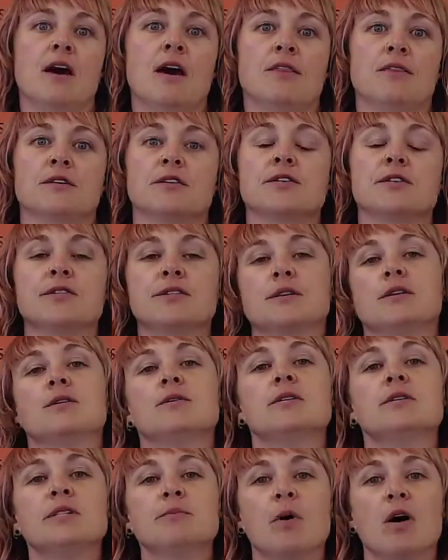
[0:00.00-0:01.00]
They're
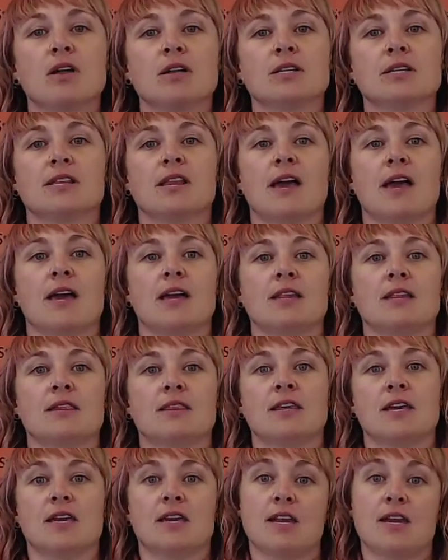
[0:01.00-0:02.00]
so small and light that
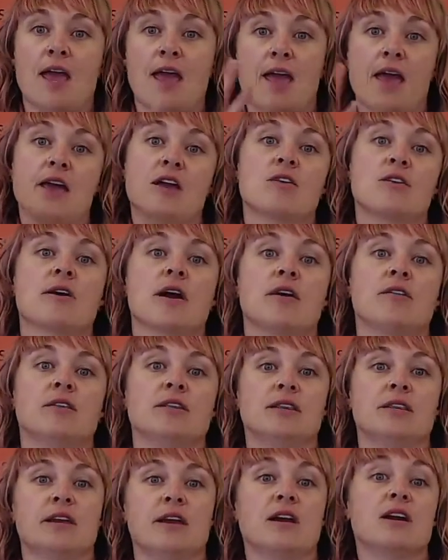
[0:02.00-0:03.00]
they can hang around
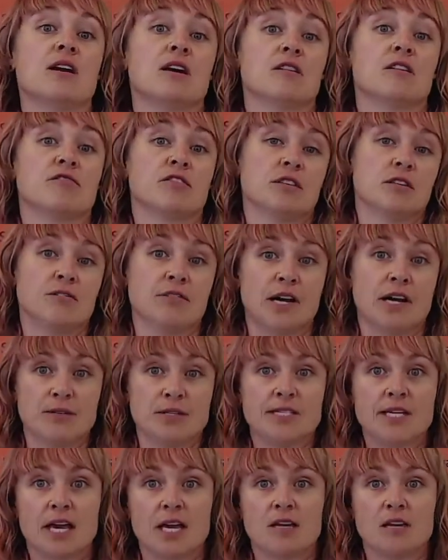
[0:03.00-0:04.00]
in the air for
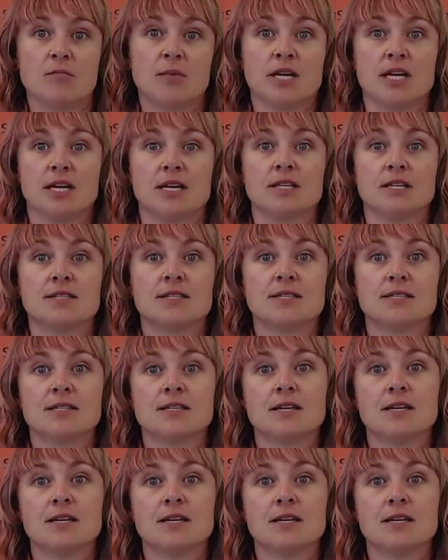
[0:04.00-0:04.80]
around 10 minutes.